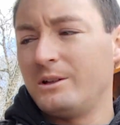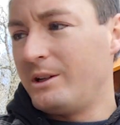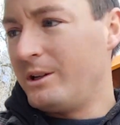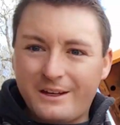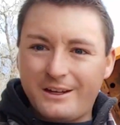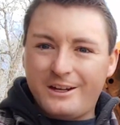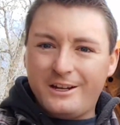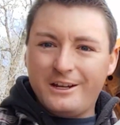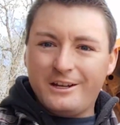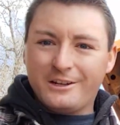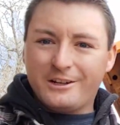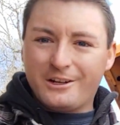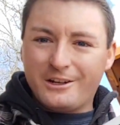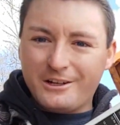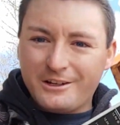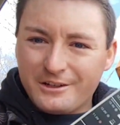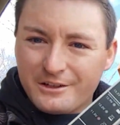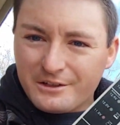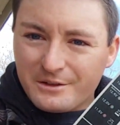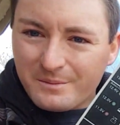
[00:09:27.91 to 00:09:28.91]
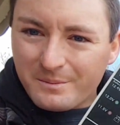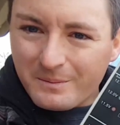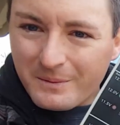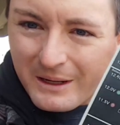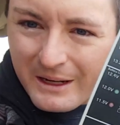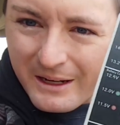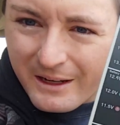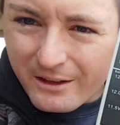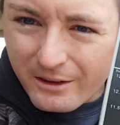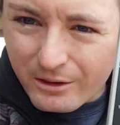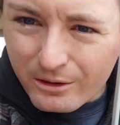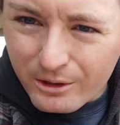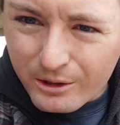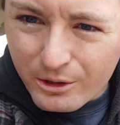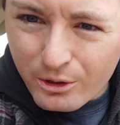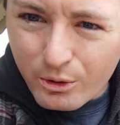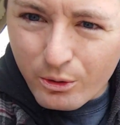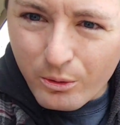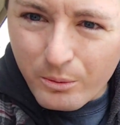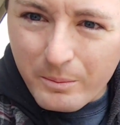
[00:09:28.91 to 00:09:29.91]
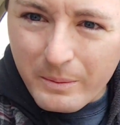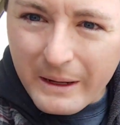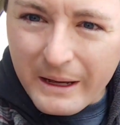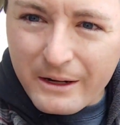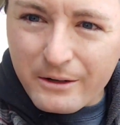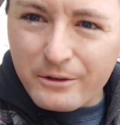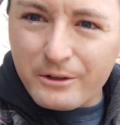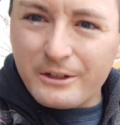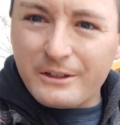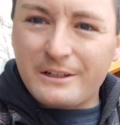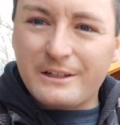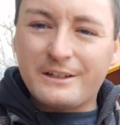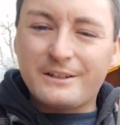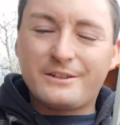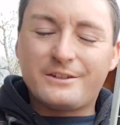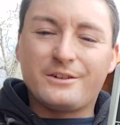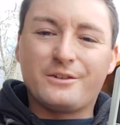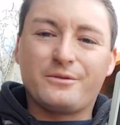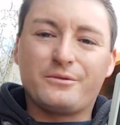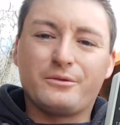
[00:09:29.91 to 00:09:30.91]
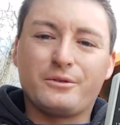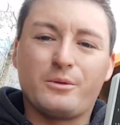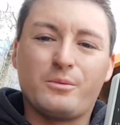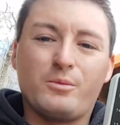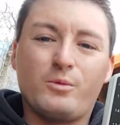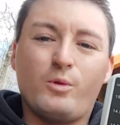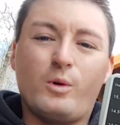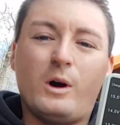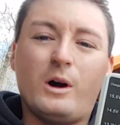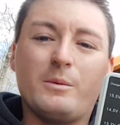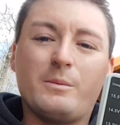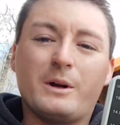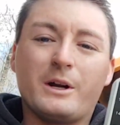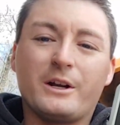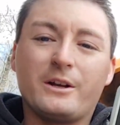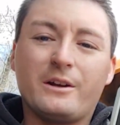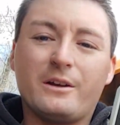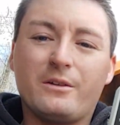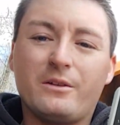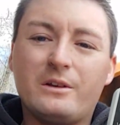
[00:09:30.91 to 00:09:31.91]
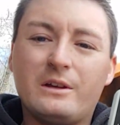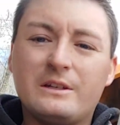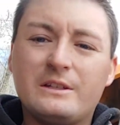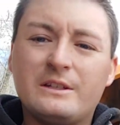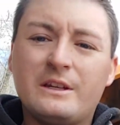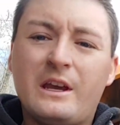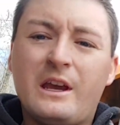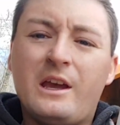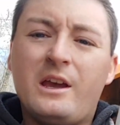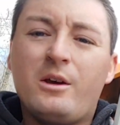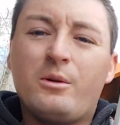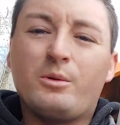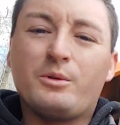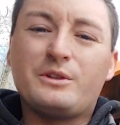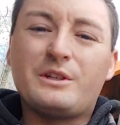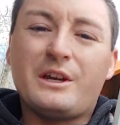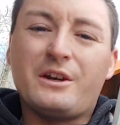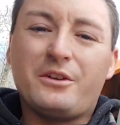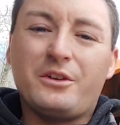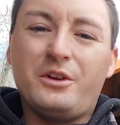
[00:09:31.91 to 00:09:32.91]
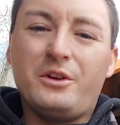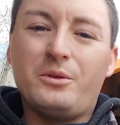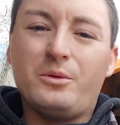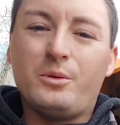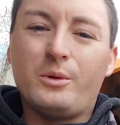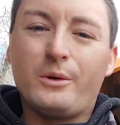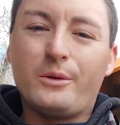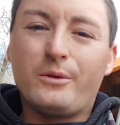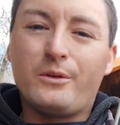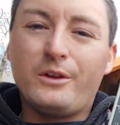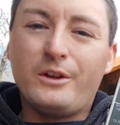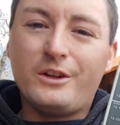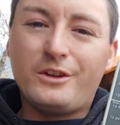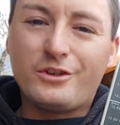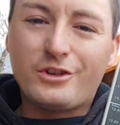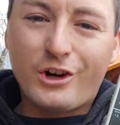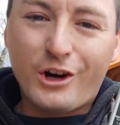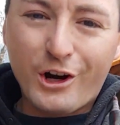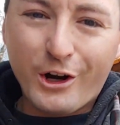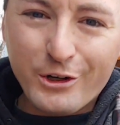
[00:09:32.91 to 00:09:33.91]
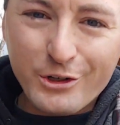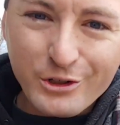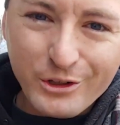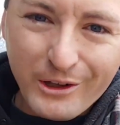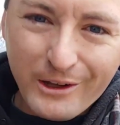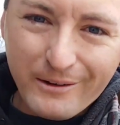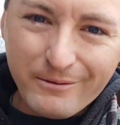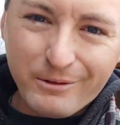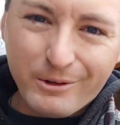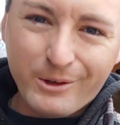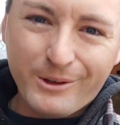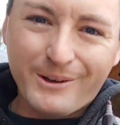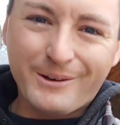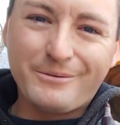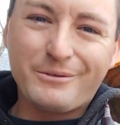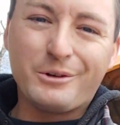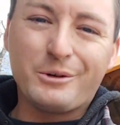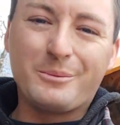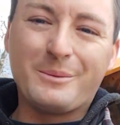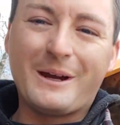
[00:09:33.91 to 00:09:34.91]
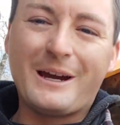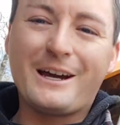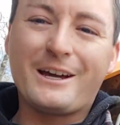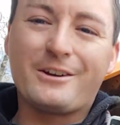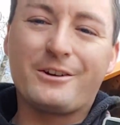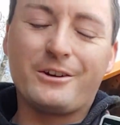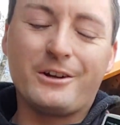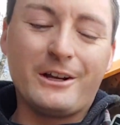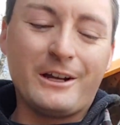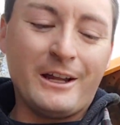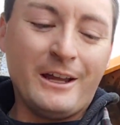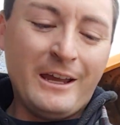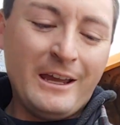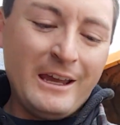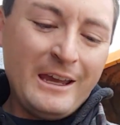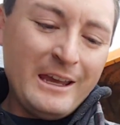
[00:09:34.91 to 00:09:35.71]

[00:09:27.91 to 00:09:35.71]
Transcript: And here is my little battery tester from Walmart. Now this will tell you the charge level of your battery.